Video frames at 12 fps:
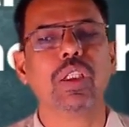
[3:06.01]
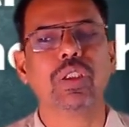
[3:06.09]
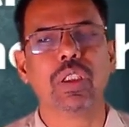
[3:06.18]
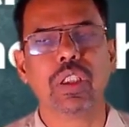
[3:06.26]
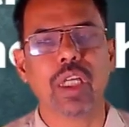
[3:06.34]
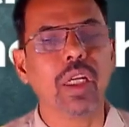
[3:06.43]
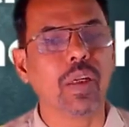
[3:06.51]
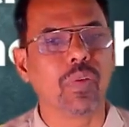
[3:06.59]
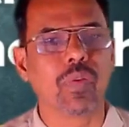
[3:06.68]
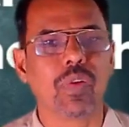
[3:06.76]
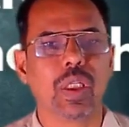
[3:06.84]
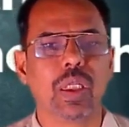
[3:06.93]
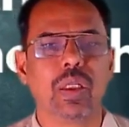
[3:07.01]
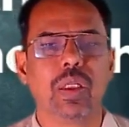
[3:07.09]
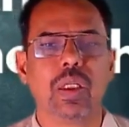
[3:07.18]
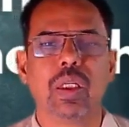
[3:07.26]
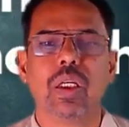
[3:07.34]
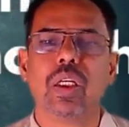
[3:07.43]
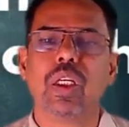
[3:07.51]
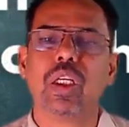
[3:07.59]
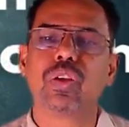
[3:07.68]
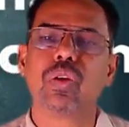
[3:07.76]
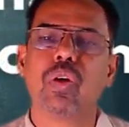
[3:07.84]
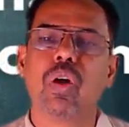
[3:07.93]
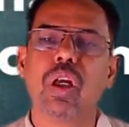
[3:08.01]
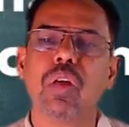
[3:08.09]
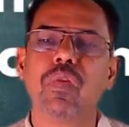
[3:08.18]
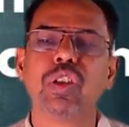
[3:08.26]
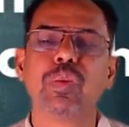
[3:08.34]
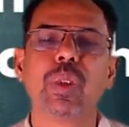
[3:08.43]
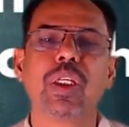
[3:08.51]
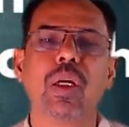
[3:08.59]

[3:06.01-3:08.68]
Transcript: isn't enough. It should always be